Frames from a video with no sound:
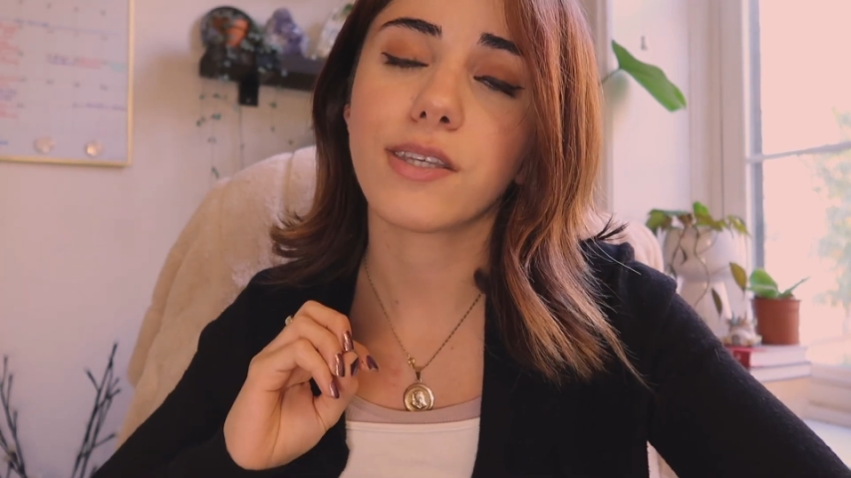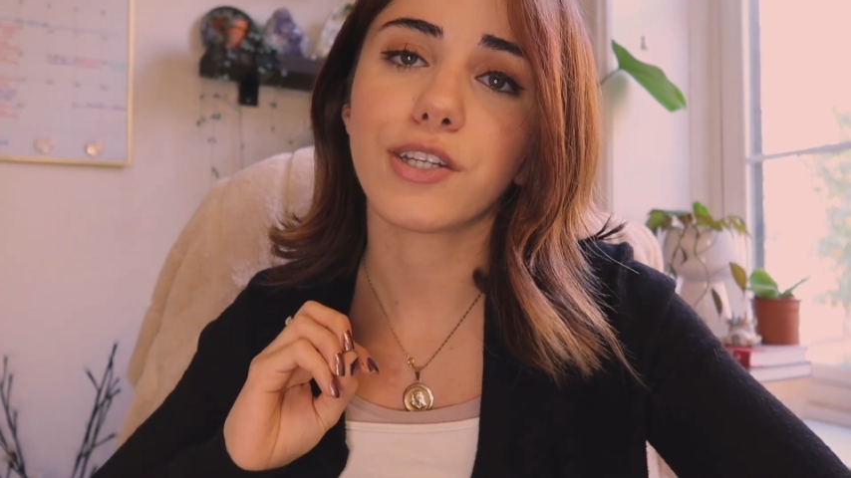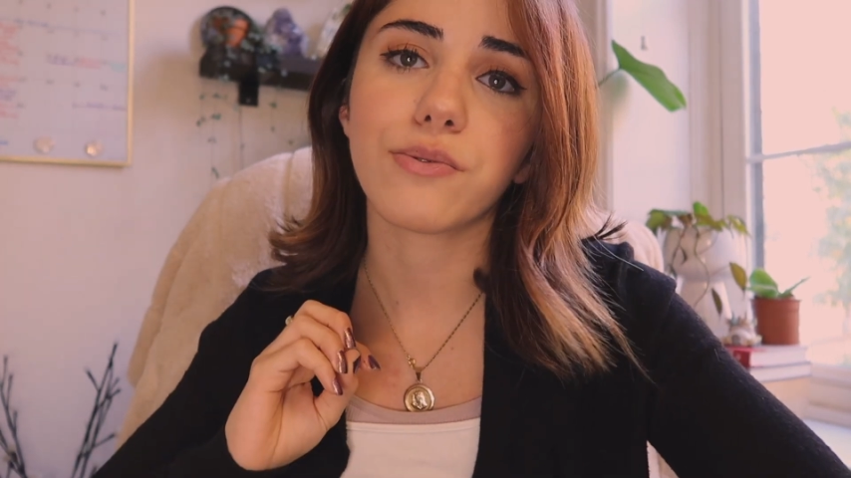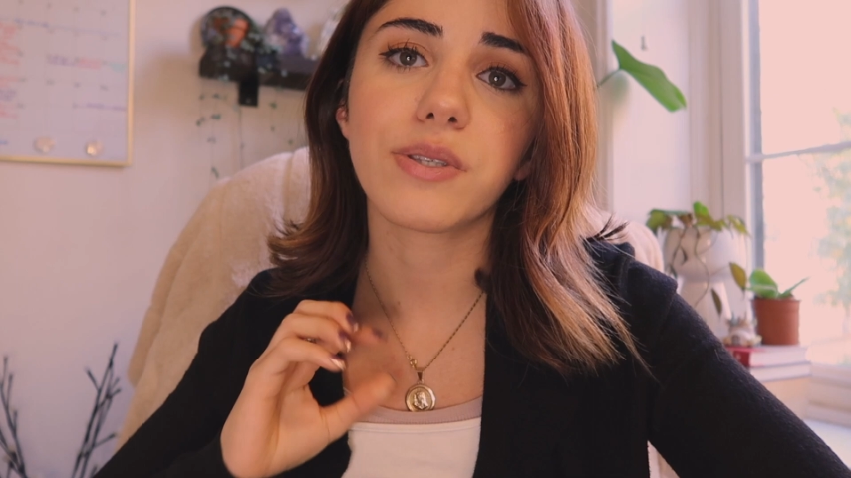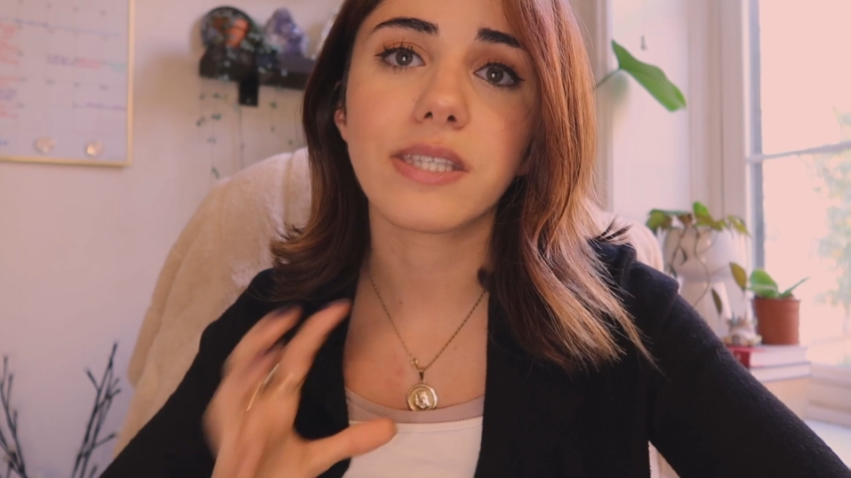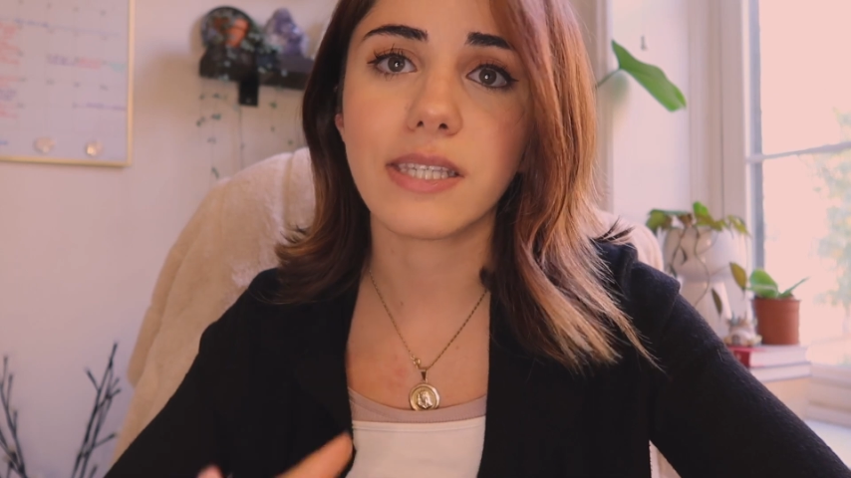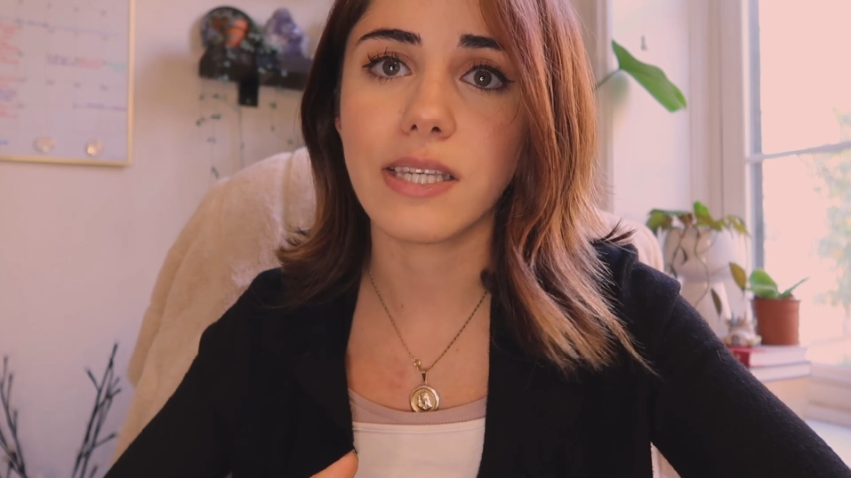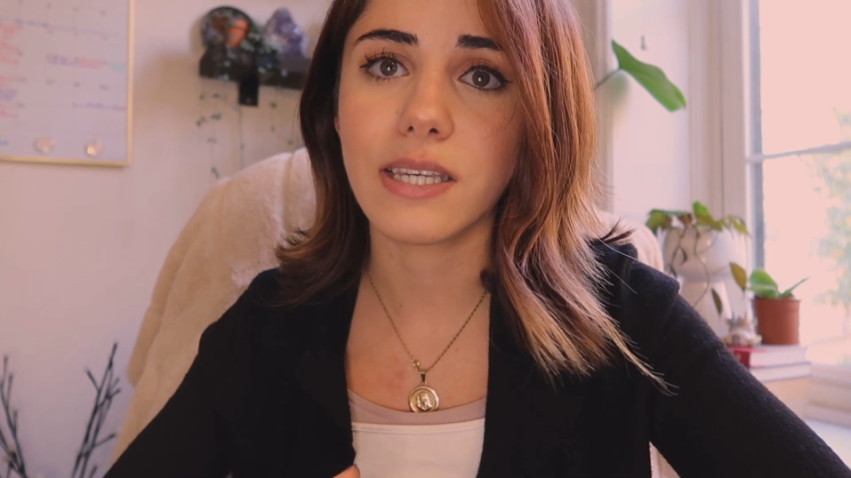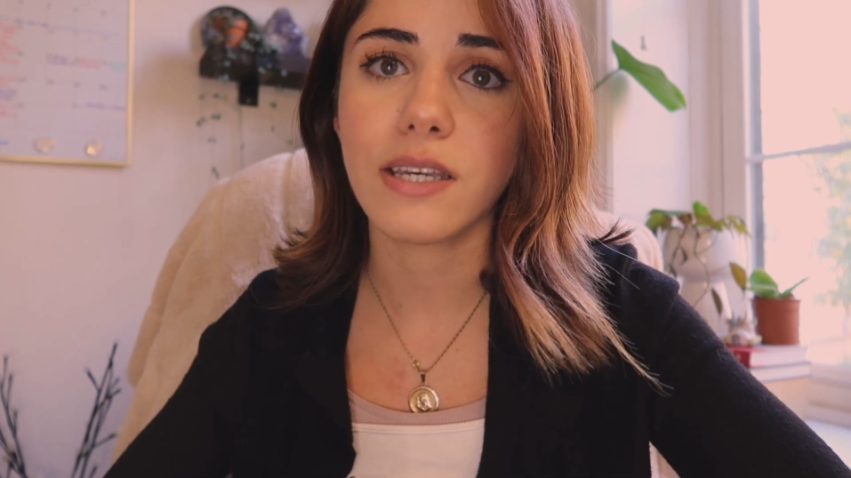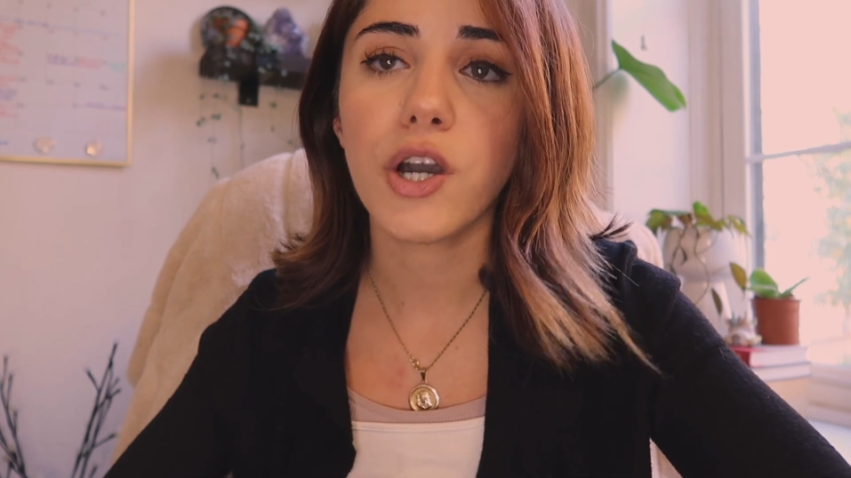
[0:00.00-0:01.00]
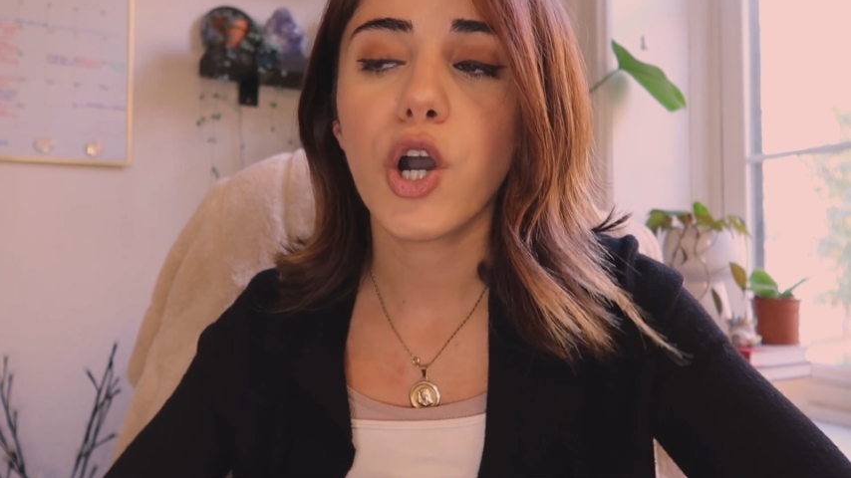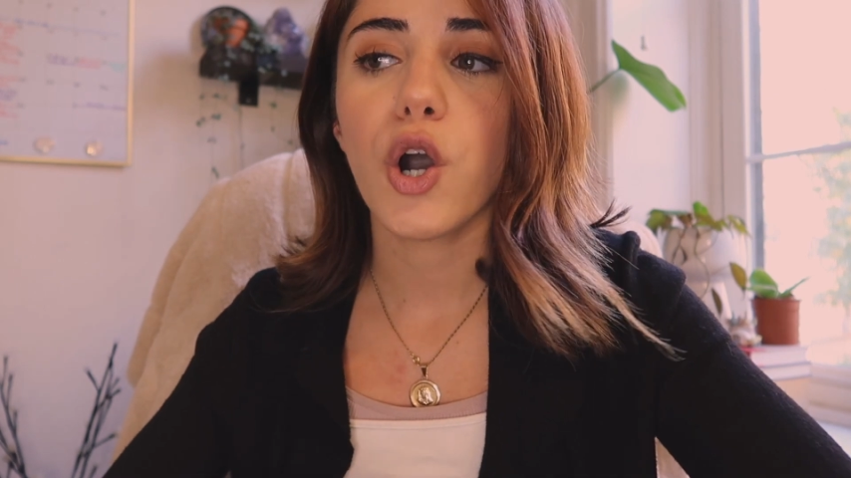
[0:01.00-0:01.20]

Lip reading: you know, see